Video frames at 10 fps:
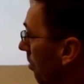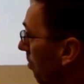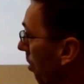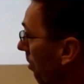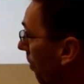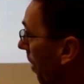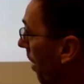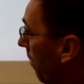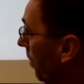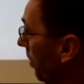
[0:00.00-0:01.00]
part of our
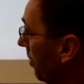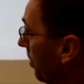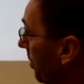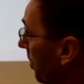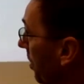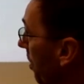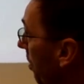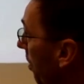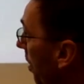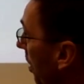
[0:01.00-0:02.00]
alpha helices in here.